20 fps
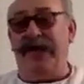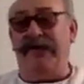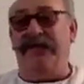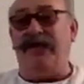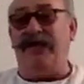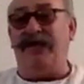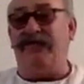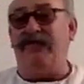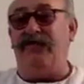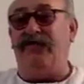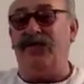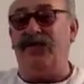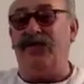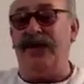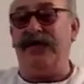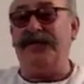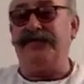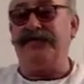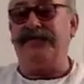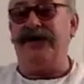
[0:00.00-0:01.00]
then on your
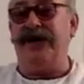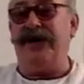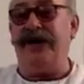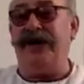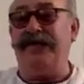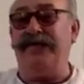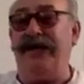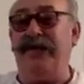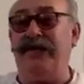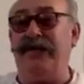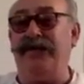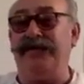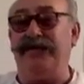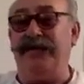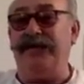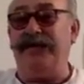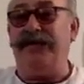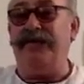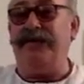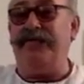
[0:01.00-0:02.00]
right side, there was
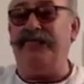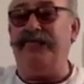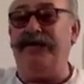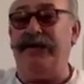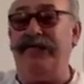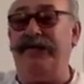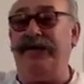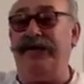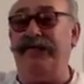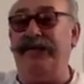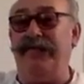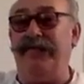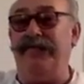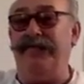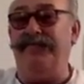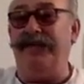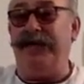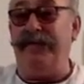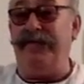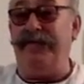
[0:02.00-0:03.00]

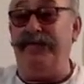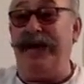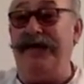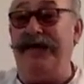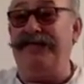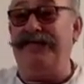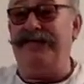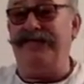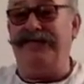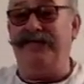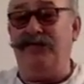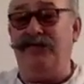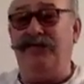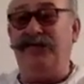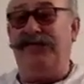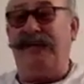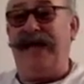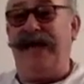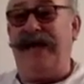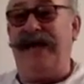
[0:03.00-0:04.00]
a basin for
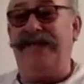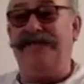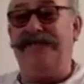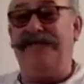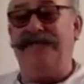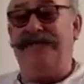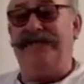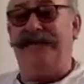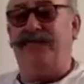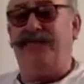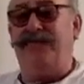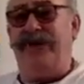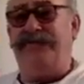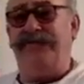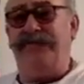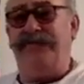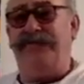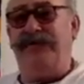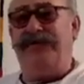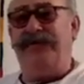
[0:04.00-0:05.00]
washing hands and somewhere for
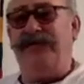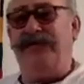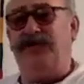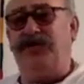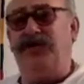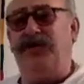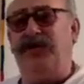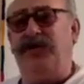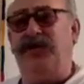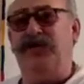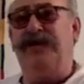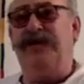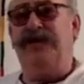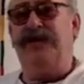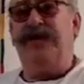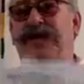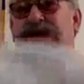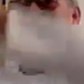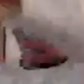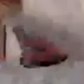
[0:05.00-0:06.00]
putting shoes.
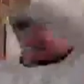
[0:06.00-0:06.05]
And